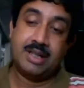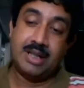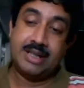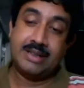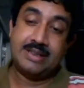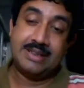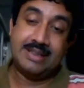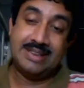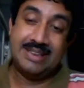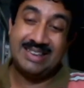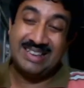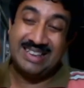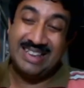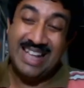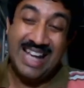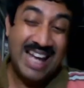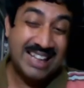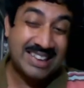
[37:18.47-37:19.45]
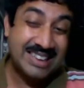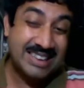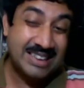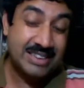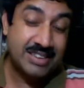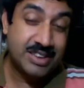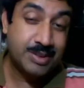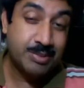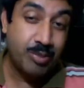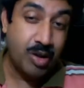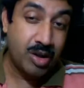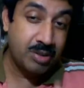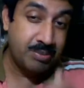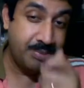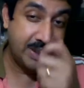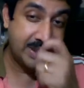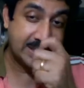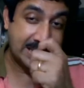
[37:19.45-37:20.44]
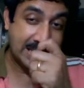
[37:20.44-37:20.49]
And that small
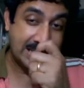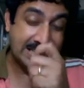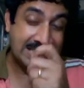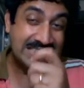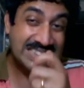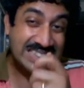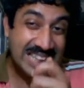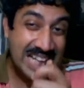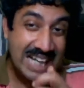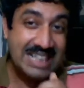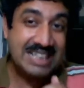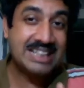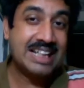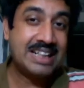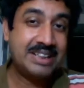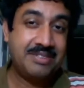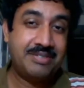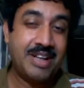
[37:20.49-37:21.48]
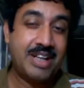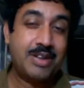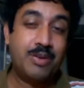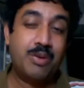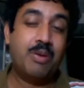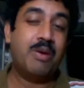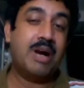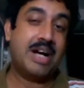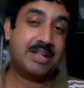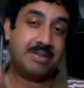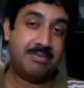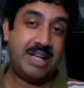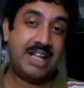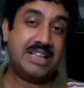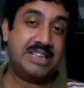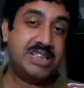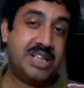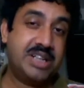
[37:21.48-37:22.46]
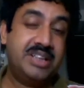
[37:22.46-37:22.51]
pixel inside that, if I go and
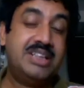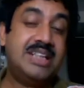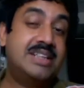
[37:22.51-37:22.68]
make a journey,